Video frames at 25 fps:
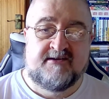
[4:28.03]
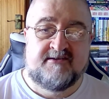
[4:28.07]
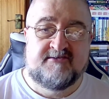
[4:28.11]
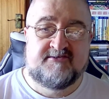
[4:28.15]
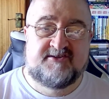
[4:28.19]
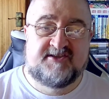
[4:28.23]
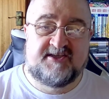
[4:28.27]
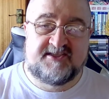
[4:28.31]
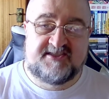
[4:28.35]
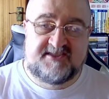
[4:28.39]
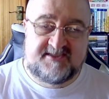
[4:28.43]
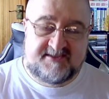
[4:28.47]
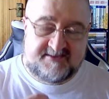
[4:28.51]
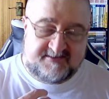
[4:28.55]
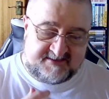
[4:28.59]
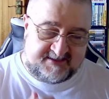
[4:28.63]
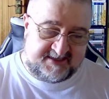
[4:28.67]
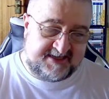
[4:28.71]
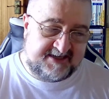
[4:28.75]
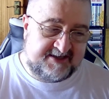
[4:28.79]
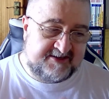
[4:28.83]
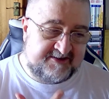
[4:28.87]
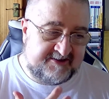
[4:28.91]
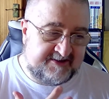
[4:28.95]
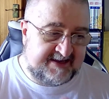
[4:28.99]

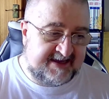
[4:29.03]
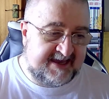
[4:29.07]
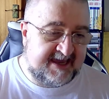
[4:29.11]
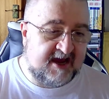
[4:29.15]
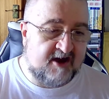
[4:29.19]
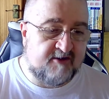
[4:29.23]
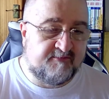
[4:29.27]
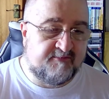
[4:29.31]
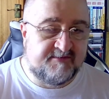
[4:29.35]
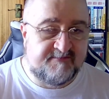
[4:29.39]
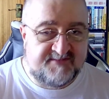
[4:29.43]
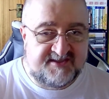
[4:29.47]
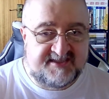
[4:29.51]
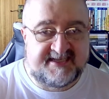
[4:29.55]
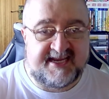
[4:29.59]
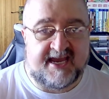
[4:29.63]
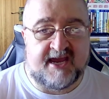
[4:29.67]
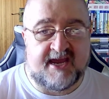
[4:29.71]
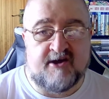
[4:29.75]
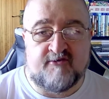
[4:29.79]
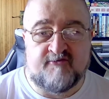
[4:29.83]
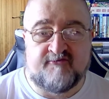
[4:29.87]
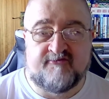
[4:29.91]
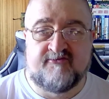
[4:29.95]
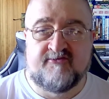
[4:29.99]
to help
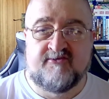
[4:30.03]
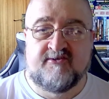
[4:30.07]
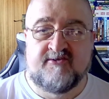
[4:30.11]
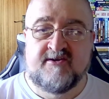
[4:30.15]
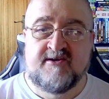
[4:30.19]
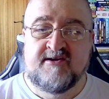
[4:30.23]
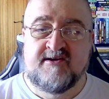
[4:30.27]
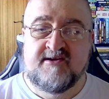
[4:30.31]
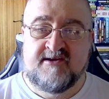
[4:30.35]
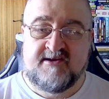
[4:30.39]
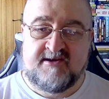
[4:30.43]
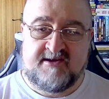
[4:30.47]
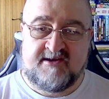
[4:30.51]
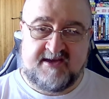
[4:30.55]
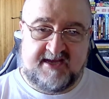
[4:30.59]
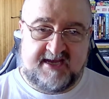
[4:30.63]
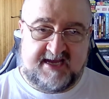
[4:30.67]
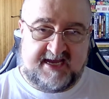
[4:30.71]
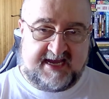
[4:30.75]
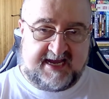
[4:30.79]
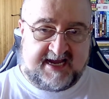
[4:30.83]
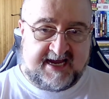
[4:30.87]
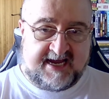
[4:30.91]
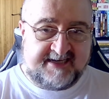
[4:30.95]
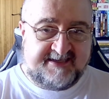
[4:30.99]
himself,
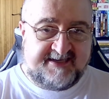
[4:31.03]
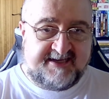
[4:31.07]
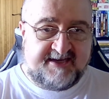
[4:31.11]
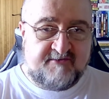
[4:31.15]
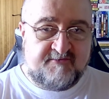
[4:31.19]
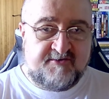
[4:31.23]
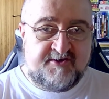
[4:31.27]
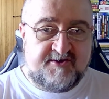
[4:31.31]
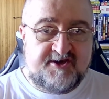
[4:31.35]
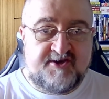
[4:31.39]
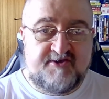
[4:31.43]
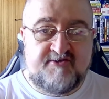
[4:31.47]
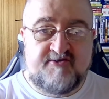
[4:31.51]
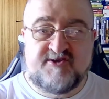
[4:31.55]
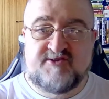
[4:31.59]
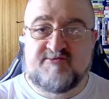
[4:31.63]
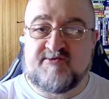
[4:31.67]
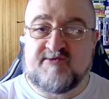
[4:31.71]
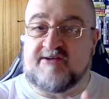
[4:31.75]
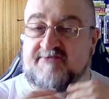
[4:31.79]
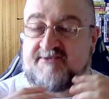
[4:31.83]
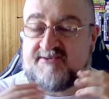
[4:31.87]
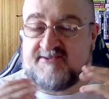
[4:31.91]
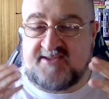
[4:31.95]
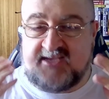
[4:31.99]
and he'll use
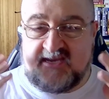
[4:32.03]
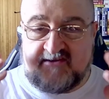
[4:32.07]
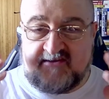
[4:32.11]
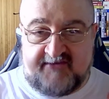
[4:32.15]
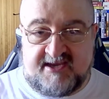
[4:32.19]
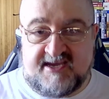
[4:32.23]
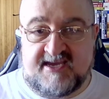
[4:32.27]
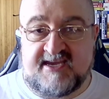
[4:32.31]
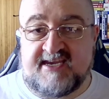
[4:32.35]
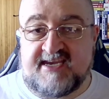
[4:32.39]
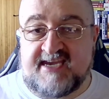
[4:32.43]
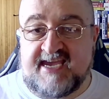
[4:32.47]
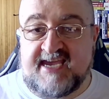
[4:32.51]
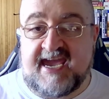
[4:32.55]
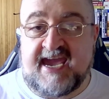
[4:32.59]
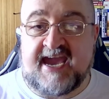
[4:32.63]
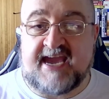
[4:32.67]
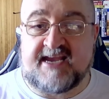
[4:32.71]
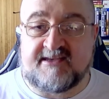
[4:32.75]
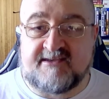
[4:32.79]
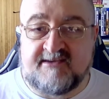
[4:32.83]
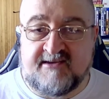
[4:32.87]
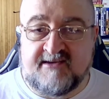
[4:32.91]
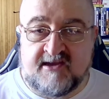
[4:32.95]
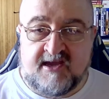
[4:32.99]
whatever theory he can
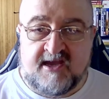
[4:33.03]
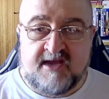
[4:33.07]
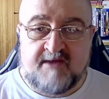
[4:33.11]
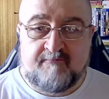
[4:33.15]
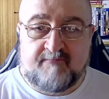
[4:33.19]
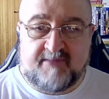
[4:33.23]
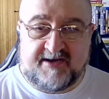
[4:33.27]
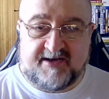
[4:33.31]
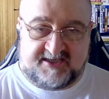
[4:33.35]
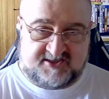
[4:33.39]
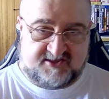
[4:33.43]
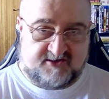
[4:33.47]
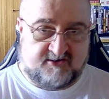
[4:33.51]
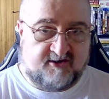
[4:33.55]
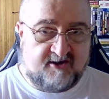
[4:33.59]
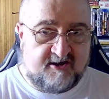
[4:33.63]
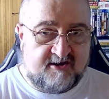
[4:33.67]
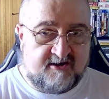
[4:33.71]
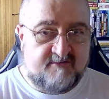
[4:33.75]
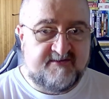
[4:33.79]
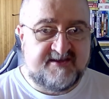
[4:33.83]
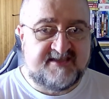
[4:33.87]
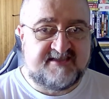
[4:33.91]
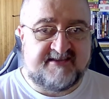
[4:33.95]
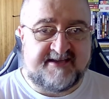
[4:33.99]
get, but it's
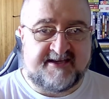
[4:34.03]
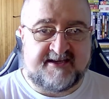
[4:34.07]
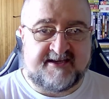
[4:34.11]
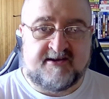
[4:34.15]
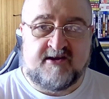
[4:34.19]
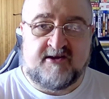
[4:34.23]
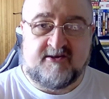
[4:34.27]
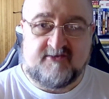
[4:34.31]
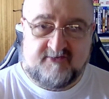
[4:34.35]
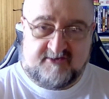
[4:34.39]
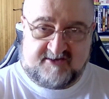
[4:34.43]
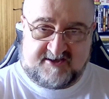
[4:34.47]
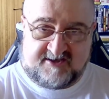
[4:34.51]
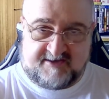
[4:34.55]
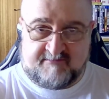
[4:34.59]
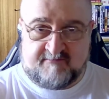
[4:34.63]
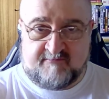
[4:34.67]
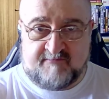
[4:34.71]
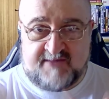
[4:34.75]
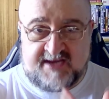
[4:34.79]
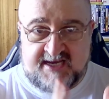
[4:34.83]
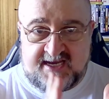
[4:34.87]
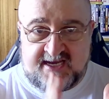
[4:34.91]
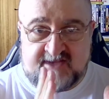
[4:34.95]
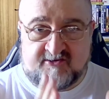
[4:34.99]
always like, look at
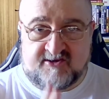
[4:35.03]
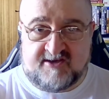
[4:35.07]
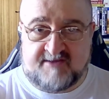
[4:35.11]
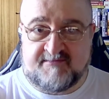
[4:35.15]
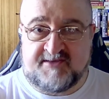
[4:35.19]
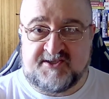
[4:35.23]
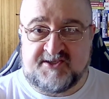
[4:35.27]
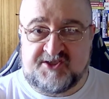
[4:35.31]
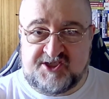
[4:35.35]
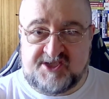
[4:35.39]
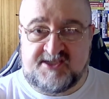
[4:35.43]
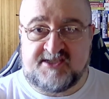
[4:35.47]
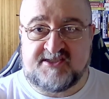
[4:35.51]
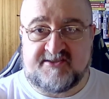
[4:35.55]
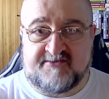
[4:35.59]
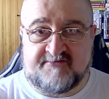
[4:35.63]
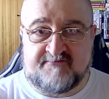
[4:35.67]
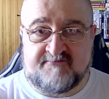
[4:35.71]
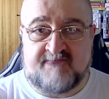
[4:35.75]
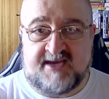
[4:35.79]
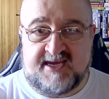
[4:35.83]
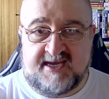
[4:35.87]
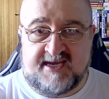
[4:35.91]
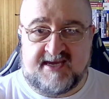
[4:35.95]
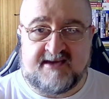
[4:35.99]
me, look at the genius of
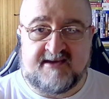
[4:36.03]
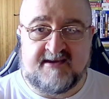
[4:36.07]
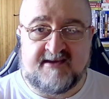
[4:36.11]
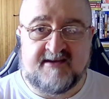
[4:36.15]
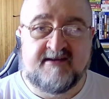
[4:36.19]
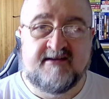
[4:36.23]
me,